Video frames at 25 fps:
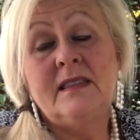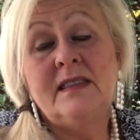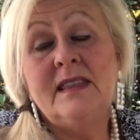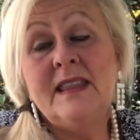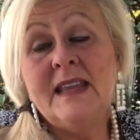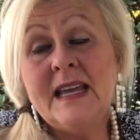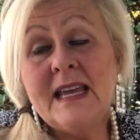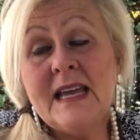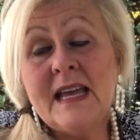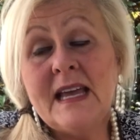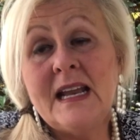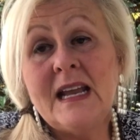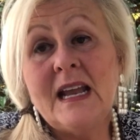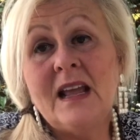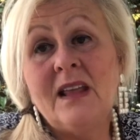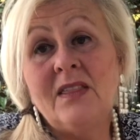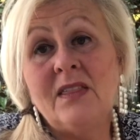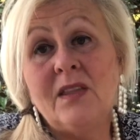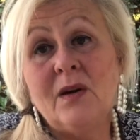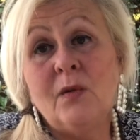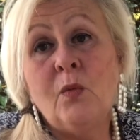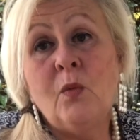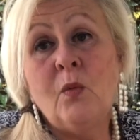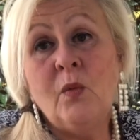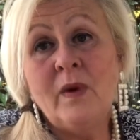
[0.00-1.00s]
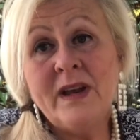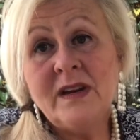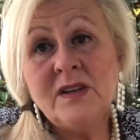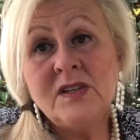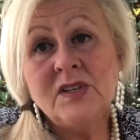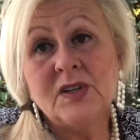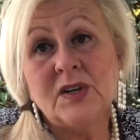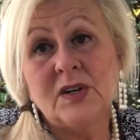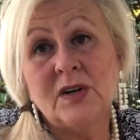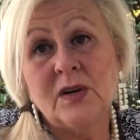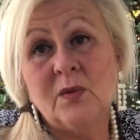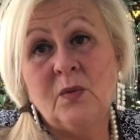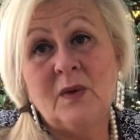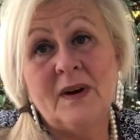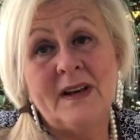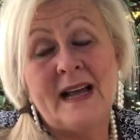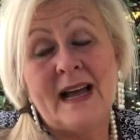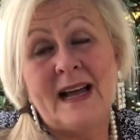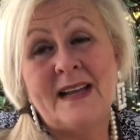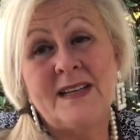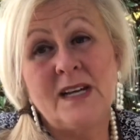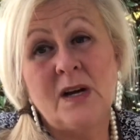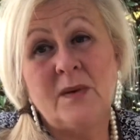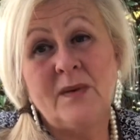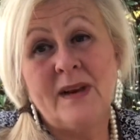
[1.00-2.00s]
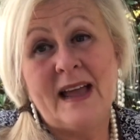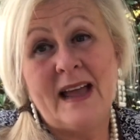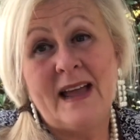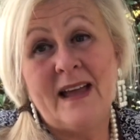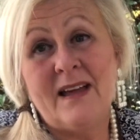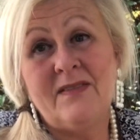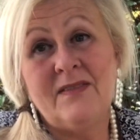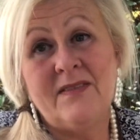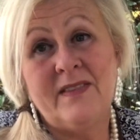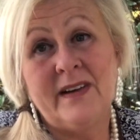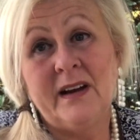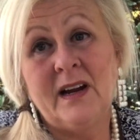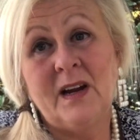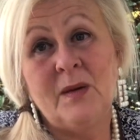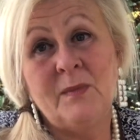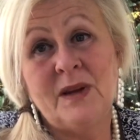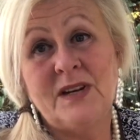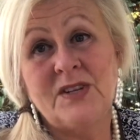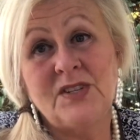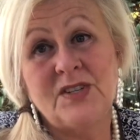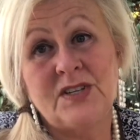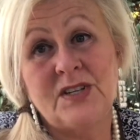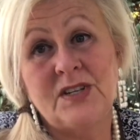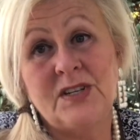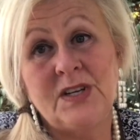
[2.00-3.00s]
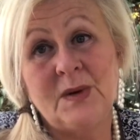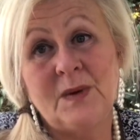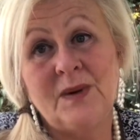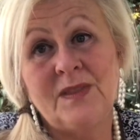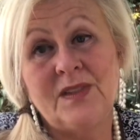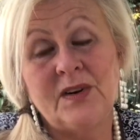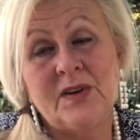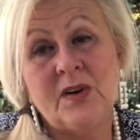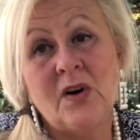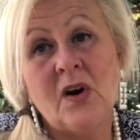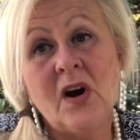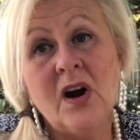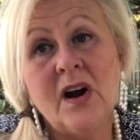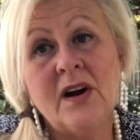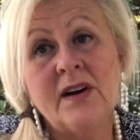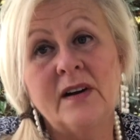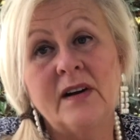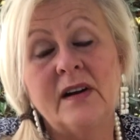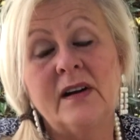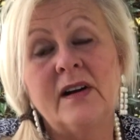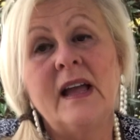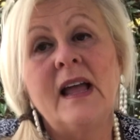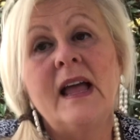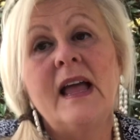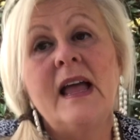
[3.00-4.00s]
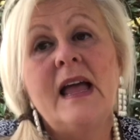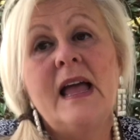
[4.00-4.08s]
then in the winter, when I don't have very much to do in the garden,